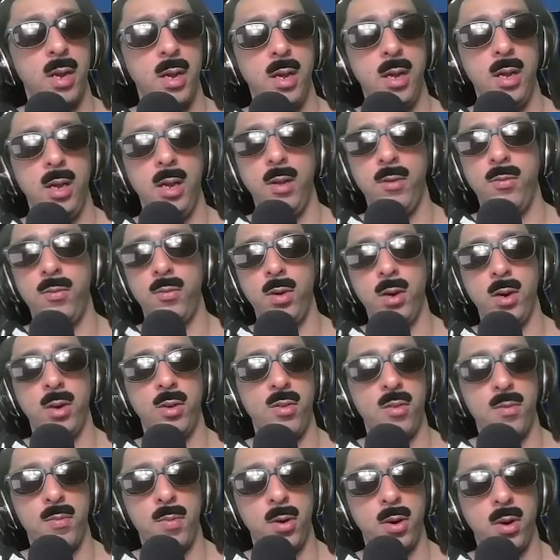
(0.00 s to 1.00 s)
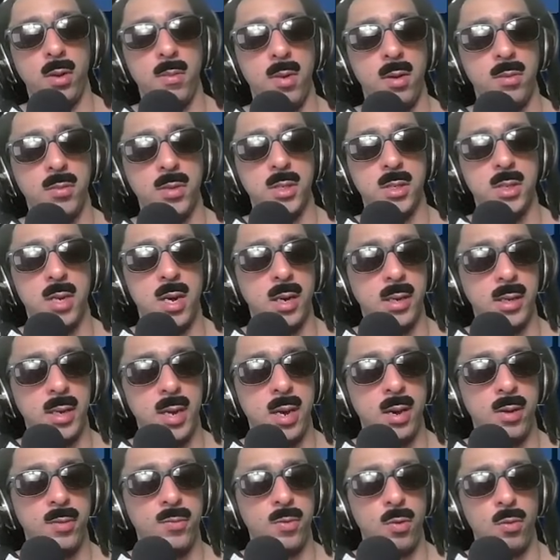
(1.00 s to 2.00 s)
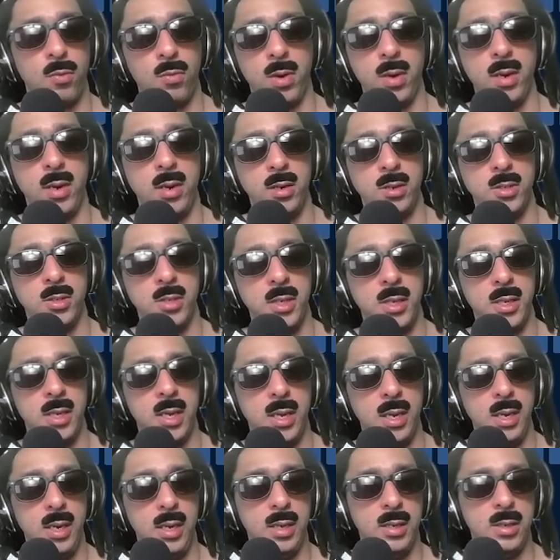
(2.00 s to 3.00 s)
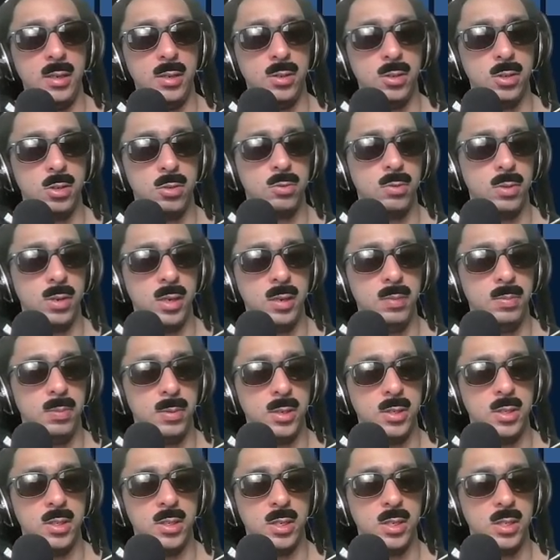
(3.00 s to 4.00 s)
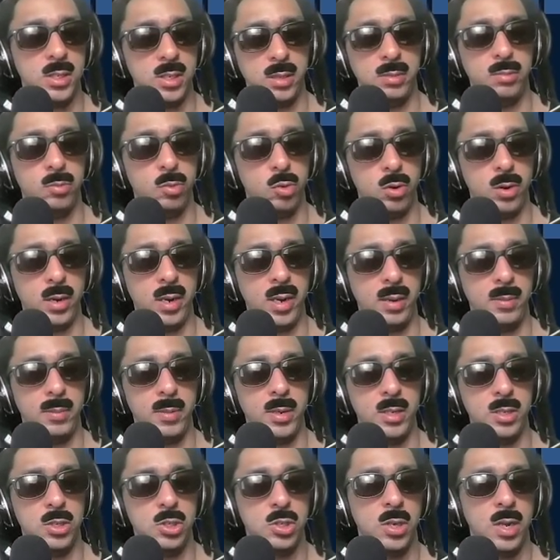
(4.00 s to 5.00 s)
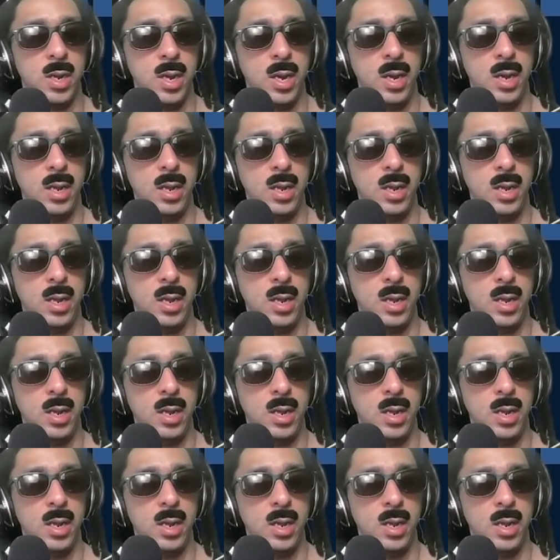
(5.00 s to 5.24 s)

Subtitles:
If one of your Pokemon was knocked out for 1 energy, it deals 20 plus 60 more damage.